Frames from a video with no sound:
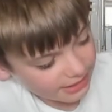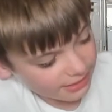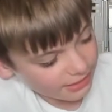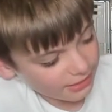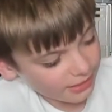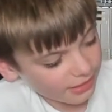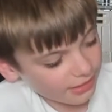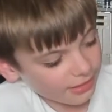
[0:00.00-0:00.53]

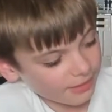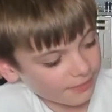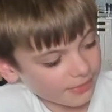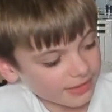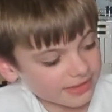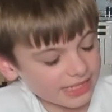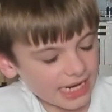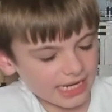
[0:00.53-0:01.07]

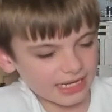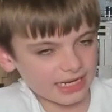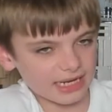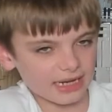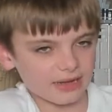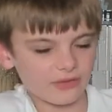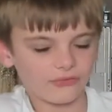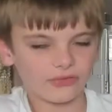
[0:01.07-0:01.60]

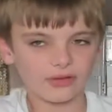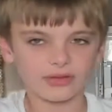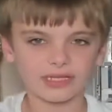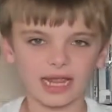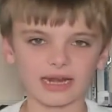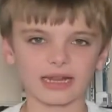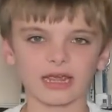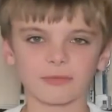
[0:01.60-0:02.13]
a few
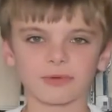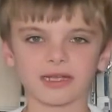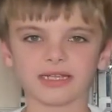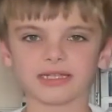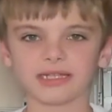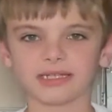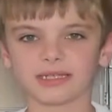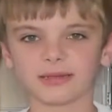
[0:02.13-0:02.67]
Technic
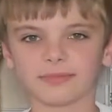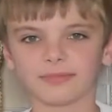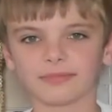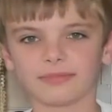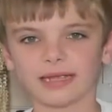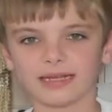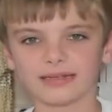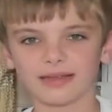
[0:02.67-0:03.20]
pieces that
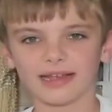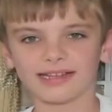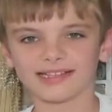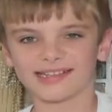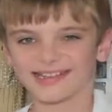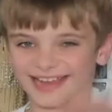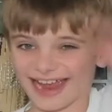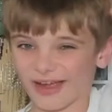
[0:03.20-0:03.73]
makes like a
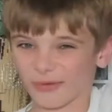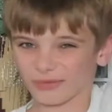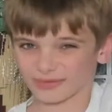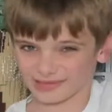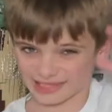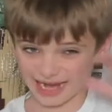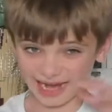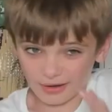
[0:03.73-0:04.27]
scout
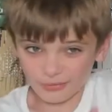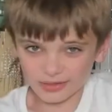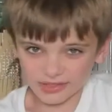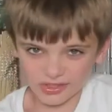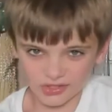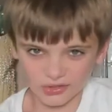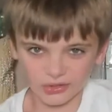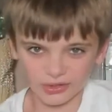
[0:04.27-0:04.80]
tower
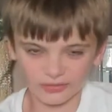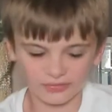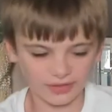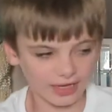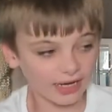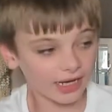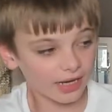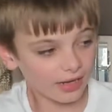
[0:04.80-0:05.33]
sort of
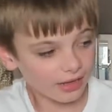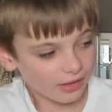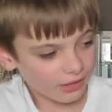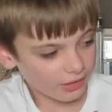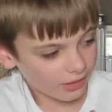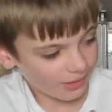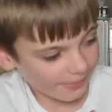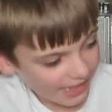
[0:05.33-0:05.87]
thing
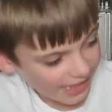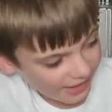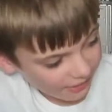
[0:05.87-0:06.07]
come out